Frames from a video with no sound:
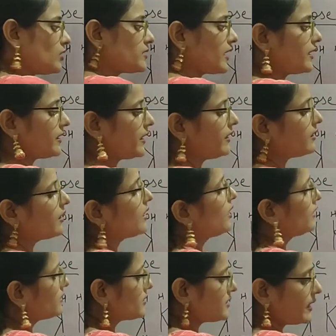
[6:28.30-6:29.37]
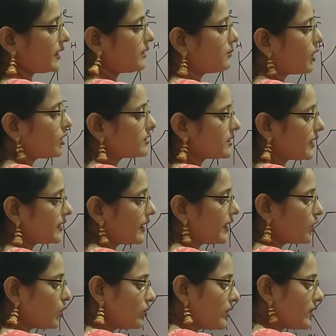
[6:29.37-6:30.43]
monosaccharide. The second
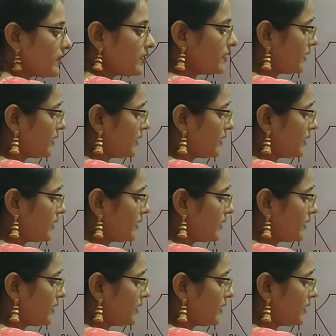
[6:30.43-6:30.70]
monosaccharide over